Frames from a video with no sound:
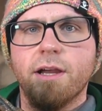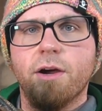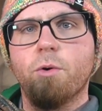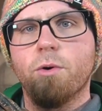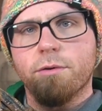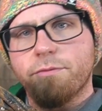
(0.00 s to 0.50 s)

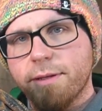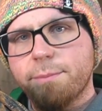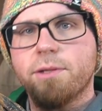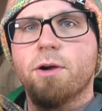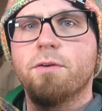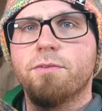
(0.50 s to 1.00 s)
Or flip
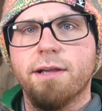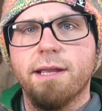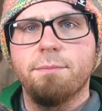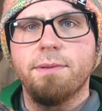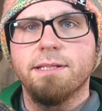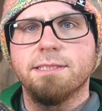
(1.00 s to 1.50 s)
it over, it
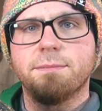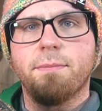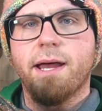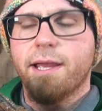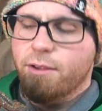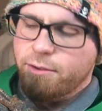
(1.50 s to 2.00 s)
can be a
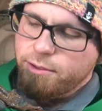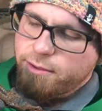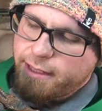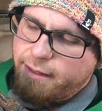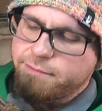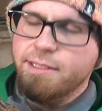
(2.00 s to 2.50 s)
smile. You could
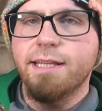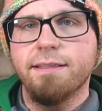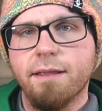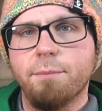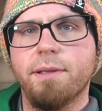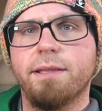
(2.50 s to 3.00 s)
have teeth
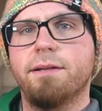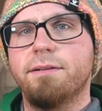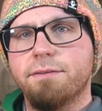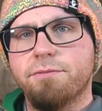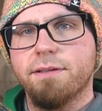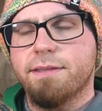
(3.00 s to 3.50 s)
up in there,
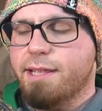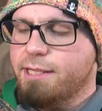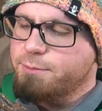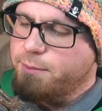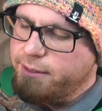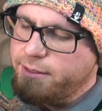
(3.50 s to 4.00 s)
different
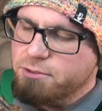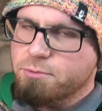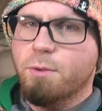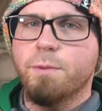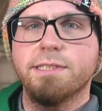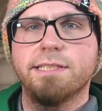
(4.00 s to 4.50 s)
things. But here's
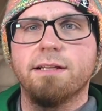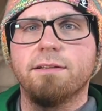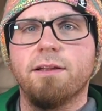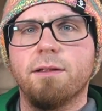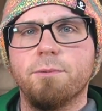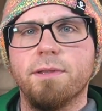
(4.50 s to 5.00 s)
what we settled
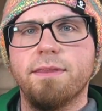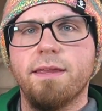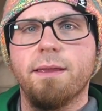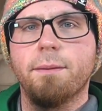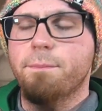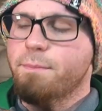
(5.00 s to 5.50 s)
on with
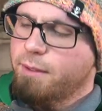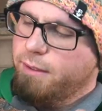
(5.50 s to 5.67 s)
him.